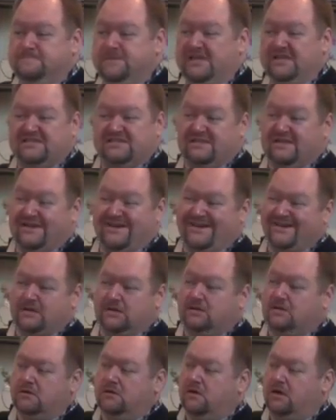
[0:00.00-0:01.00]
He's
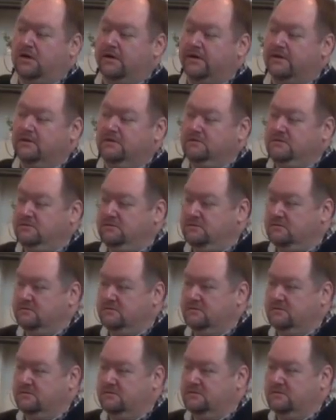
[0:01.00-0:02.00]
not gone.
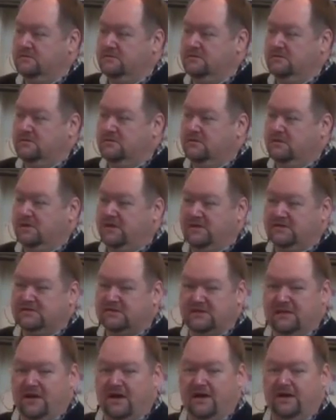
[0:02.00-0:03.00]

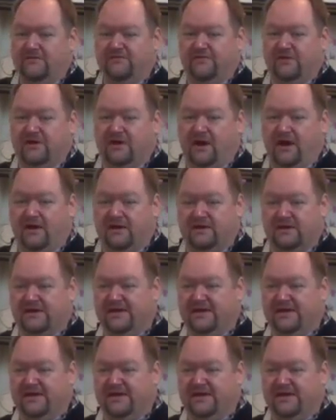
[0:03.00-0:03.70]
He's not forgotten.